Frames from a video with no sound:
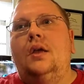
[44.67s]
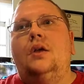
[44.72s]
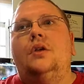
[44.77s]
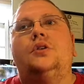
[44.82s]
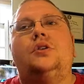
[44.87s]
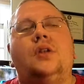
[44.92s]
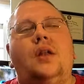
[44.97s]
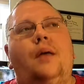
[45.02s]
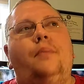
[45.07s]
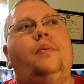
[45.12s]

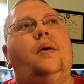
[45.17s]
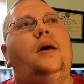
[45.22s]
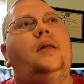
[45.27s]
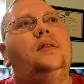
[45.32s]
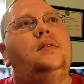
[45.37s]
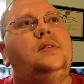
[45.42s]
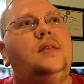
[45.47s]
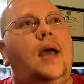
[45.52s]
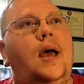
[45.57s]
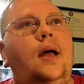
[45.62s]
Should I buy the
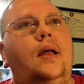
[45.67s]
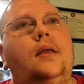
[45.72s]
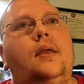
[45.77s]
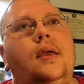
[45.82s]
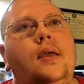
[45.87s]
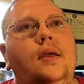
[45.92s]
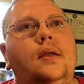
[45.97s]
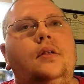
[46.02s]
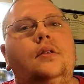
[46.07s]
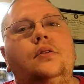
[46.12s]

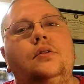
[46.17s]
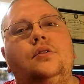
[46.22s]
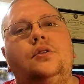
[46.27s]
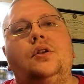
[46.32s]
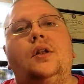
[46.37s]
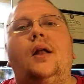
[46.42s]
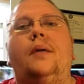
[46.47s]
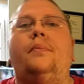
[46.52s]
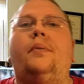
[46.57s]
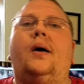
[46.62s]
Talion?
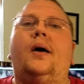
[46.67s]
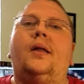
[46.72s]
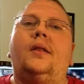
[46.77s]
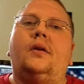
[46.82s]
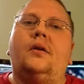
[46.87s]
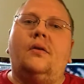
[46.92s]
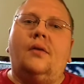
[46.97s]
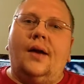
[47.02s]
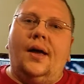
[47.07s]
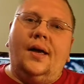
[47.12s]
Should I buy the
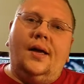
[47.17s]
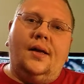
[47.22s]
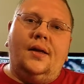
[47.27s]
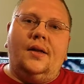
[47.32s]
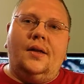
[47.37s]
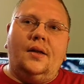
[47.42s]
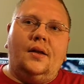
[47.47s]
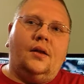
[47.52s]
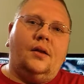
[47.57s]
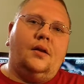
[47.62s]

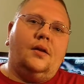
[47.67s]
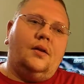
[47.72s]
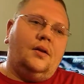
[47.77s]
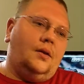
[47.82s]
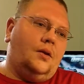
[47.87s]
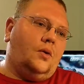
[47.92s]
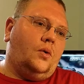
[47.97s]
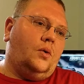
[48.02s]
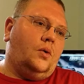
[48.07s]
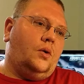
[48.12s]

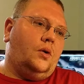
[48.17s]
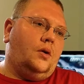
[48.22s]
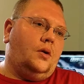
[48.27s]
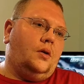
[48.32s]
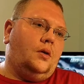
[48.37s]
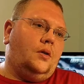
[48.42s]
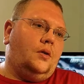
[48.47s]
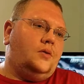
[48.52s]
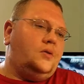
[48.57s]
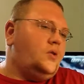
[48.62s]
Kraton? Or
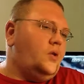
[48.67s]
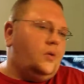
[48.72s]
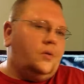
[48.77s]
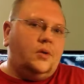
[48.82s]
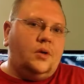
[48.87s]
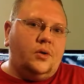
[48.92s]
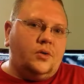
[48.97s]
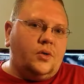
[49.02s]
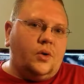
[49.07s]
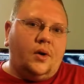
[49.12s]
the
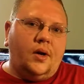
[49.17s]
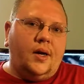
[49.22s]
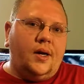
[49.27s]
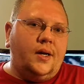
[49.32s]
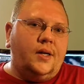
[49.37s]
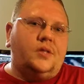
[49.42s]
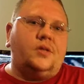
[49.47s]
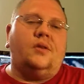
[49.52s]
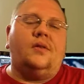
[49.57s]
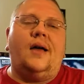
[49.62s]

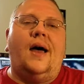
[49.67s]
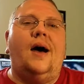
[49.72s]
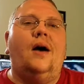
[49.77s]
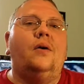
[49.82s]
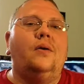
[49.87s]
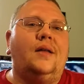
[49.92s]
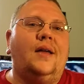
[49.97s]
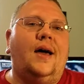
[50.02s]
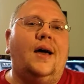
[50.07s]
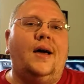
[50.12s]
Notorious or the
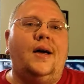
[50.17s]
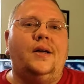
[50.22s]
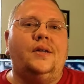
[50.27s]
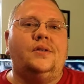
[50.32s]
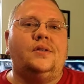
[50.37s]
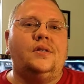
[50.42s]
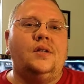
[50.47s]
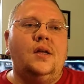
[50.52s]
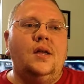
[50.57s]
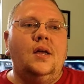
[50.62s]

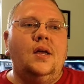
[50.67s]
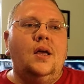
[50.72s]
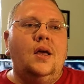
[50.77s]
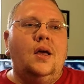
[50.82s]
Outcast?